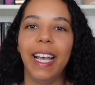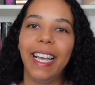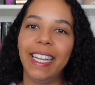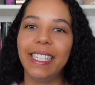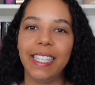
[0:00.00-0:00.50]

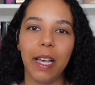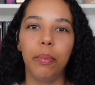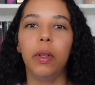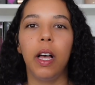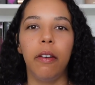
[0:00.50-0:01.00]
An
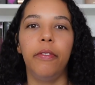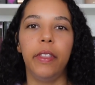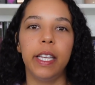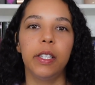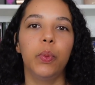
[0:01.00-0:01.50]
example of
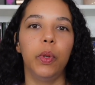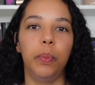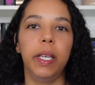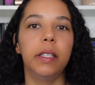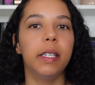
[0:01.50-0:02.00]
this would
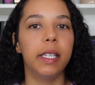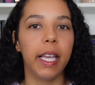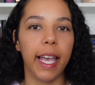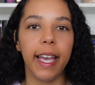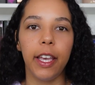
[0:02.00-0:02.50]
be to
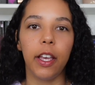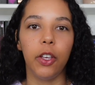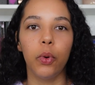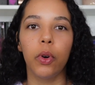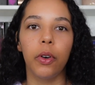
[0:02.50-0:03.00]
take
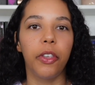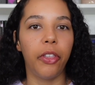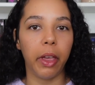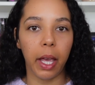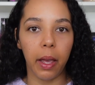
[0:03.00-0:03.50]
your
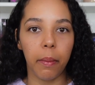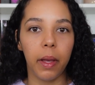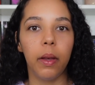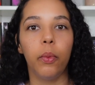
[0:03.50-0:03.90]
theme,